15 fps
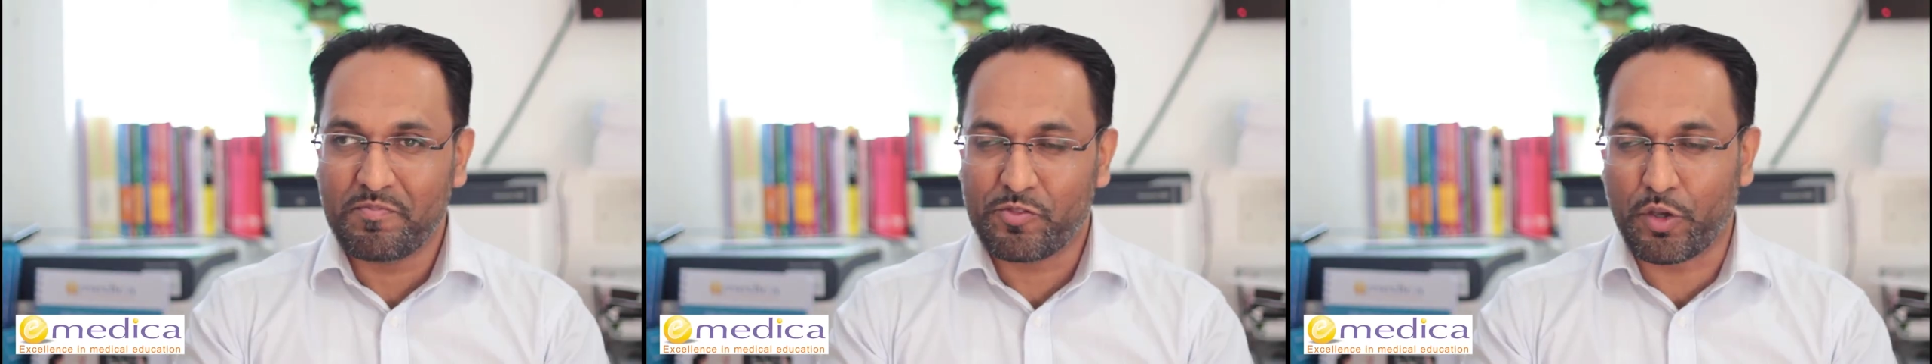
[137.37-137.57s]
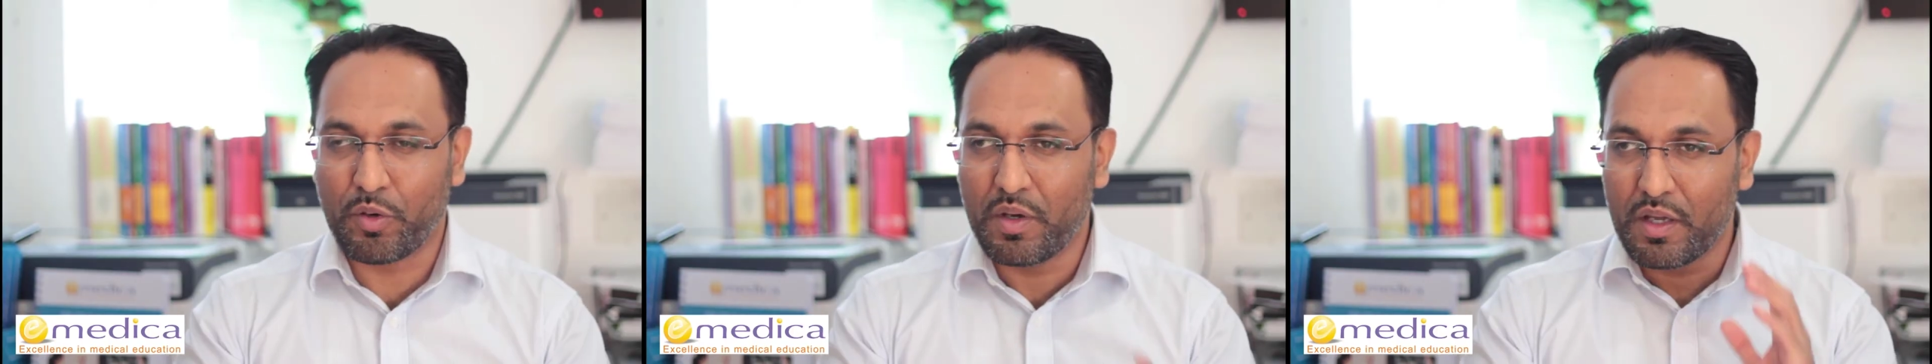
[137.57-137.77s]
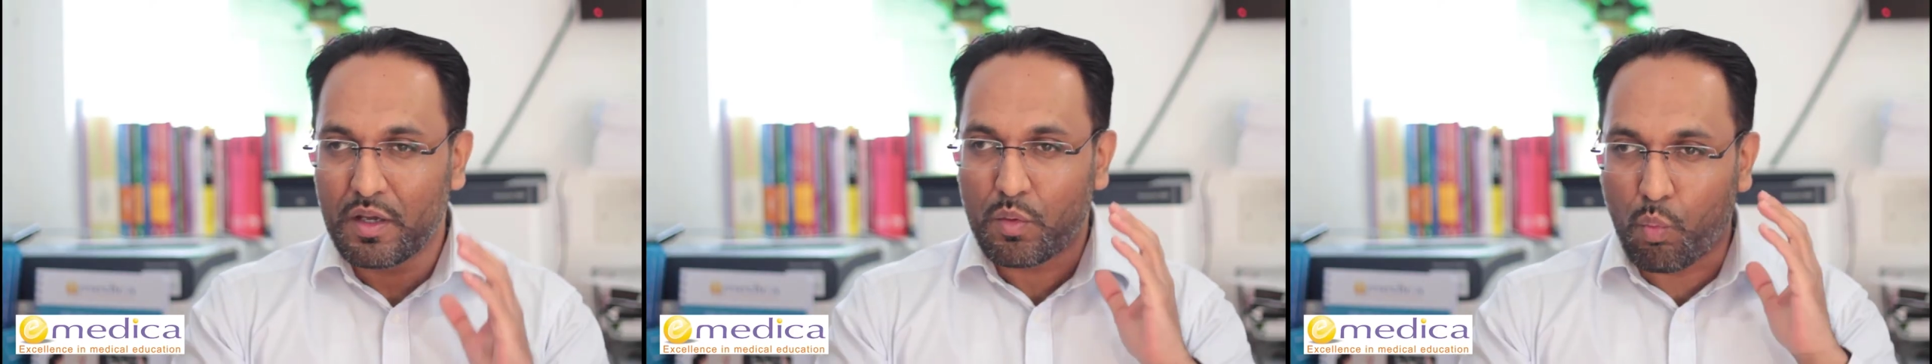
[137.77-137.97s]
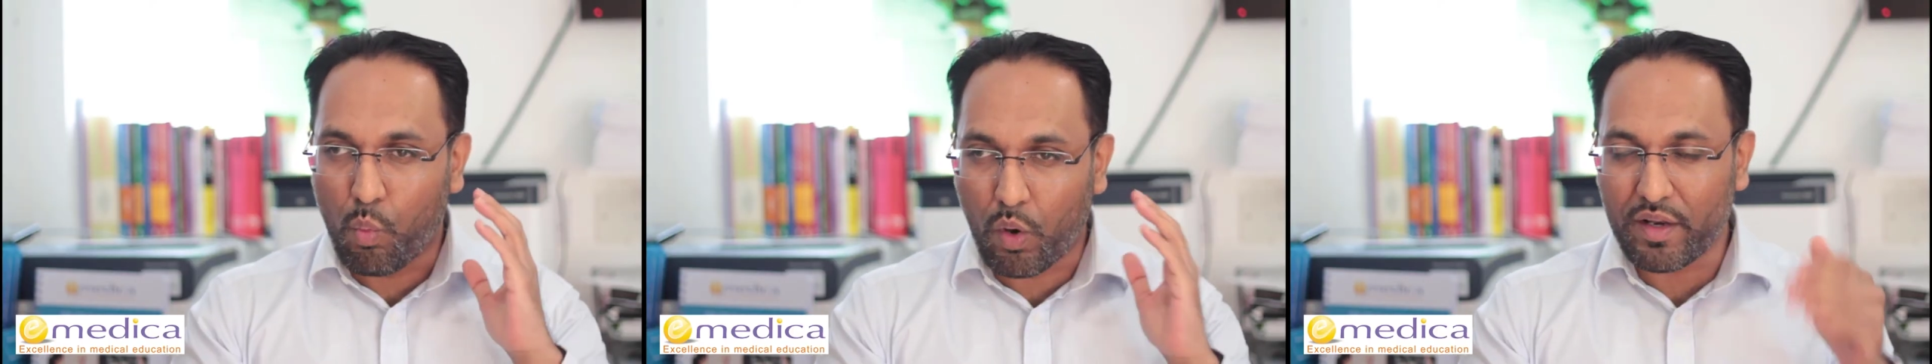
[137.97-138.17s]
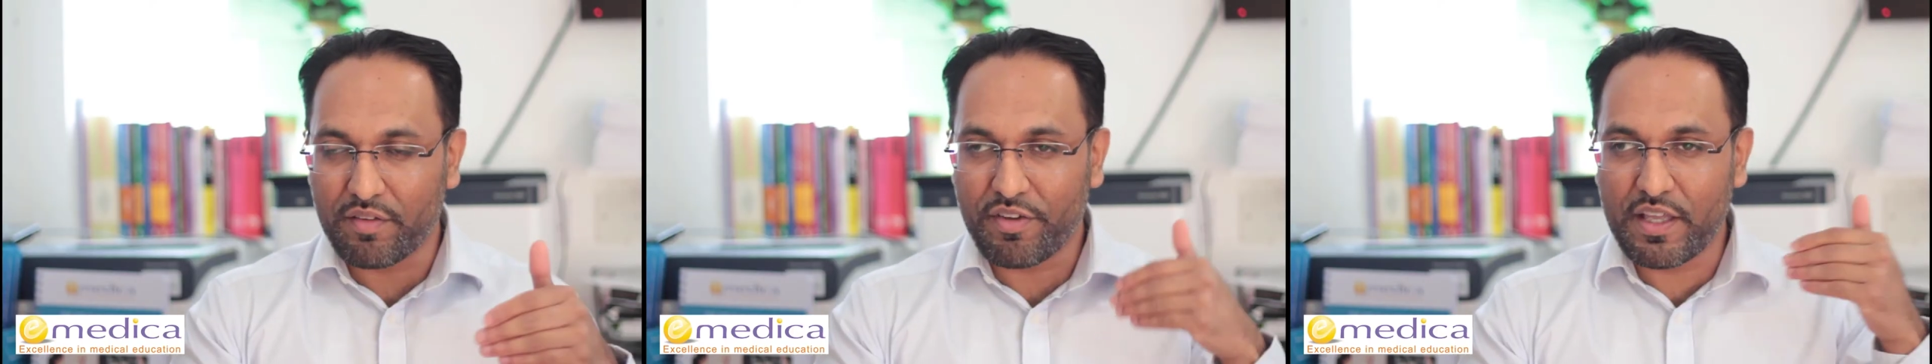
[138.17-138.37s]
So
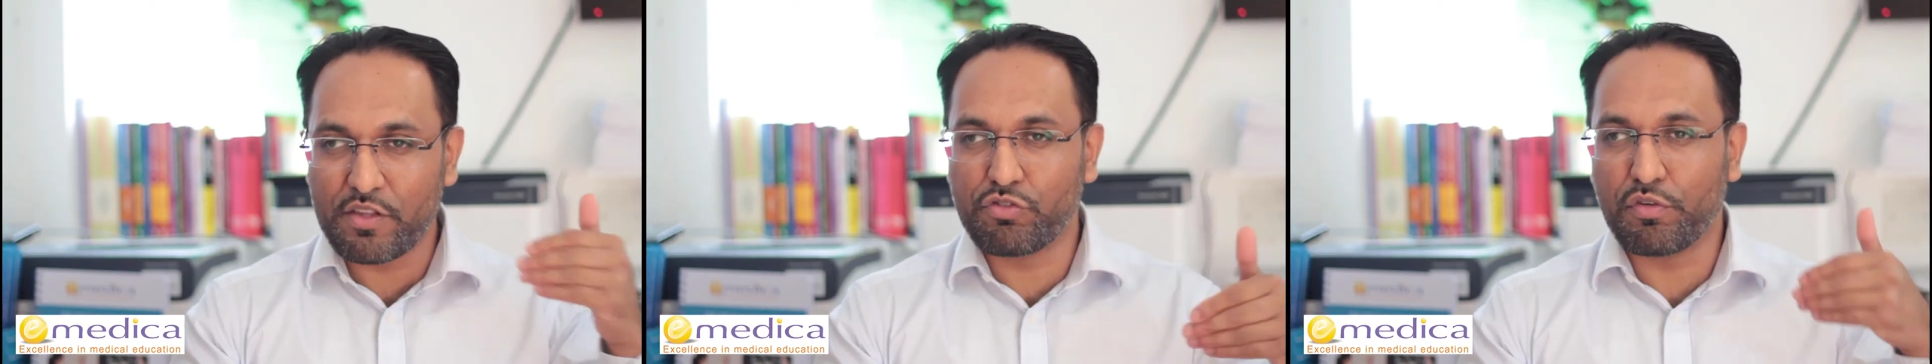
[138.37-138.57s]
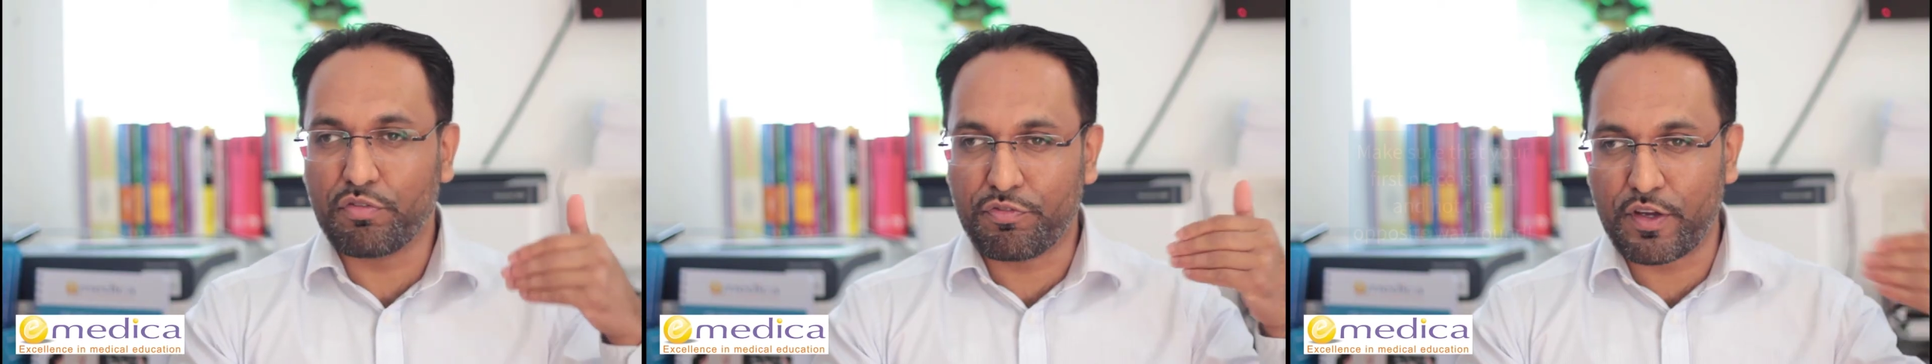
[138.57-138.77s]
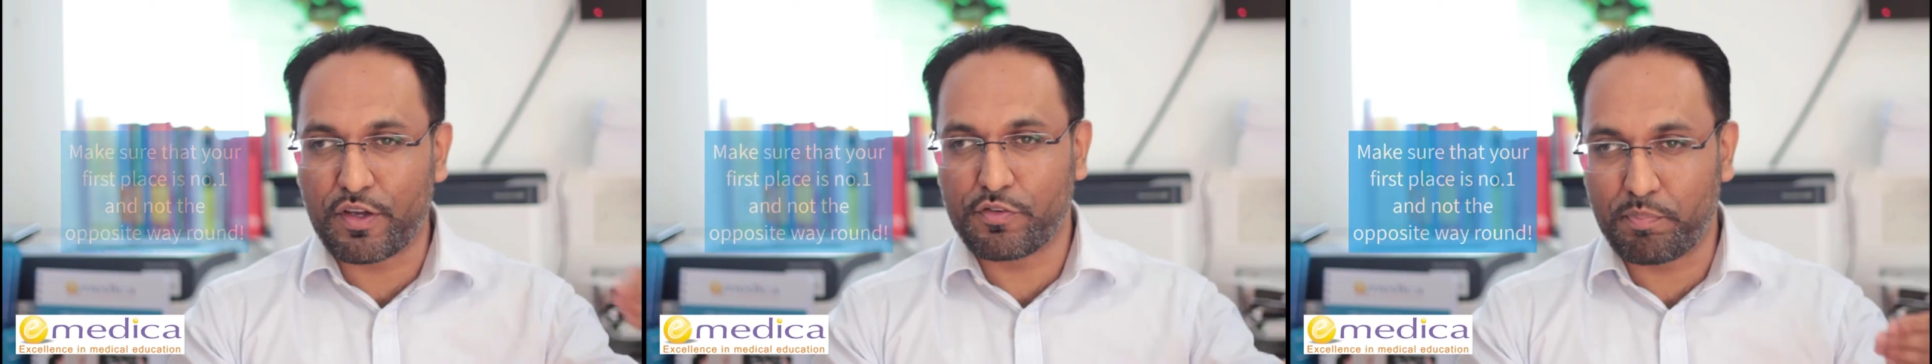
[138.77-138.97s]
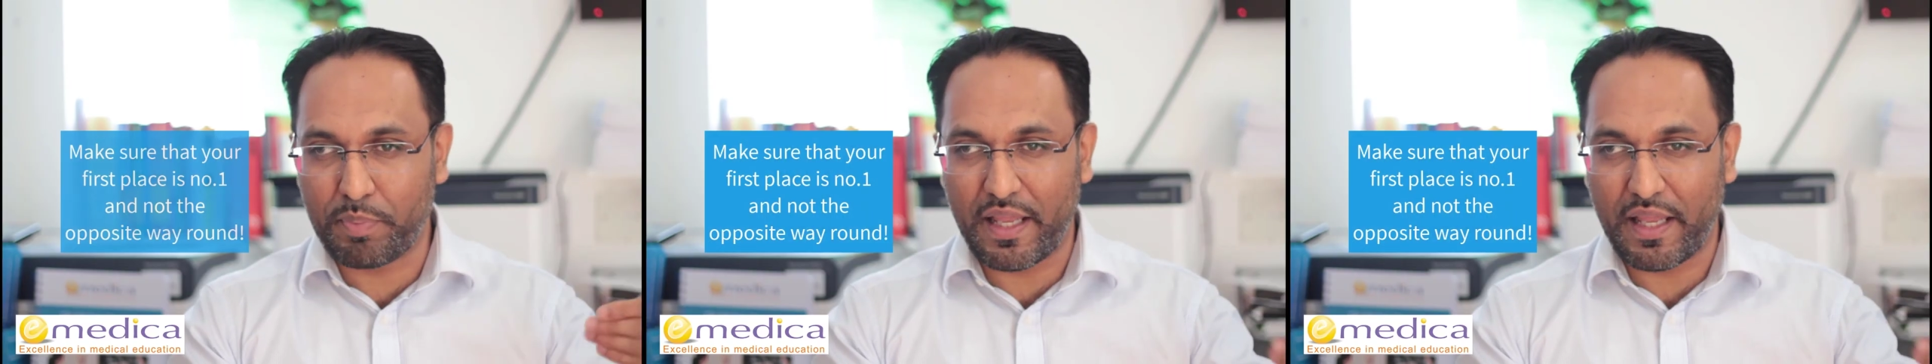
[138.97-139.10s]
whatever is your first